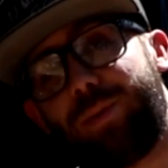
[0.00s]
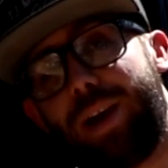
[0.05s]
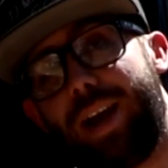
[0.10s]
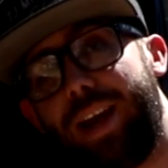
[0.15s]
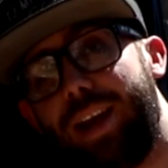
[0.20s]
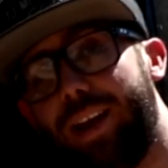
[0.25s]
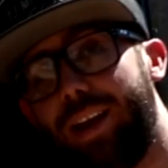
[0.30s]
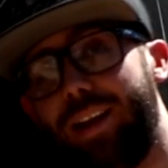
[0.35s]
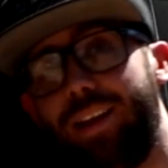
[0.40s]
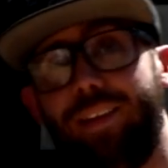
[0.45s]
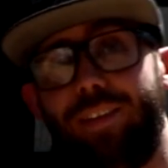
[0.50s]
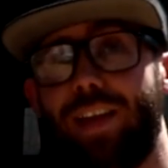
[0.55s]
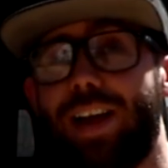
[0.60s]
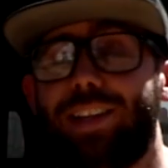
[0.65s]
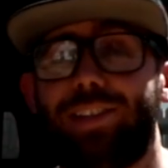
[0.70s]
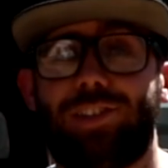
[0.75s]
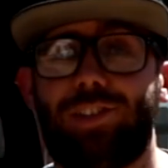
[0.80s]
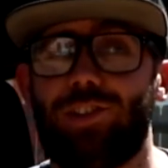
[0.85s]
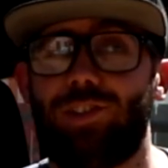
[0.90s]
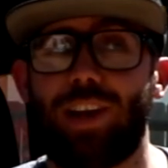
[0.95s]
way.
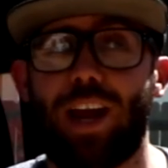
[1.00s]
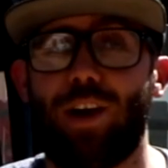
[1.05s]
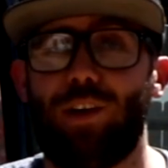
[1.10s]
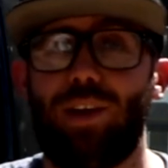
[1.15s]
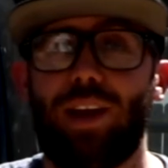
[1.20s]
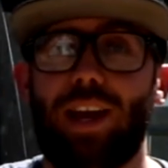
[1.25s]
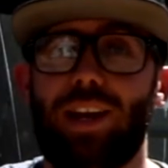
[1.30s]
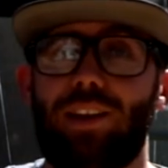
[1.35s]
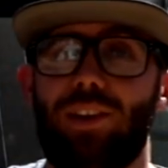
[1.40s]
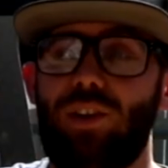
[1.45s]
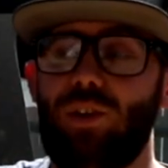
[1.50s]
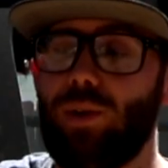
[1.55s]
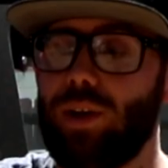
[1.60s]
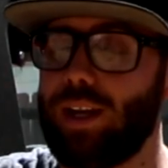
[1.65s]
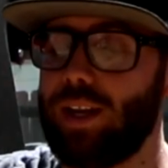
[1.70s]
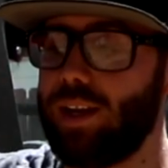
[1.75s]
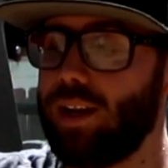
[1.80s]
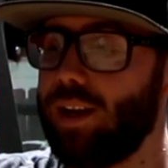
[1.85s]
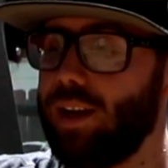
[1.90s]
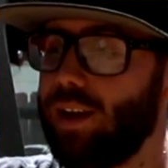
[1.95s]
That's just how you had to do
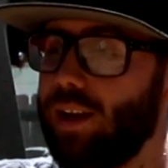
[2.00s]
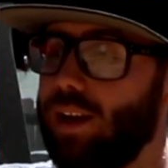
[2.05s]
it.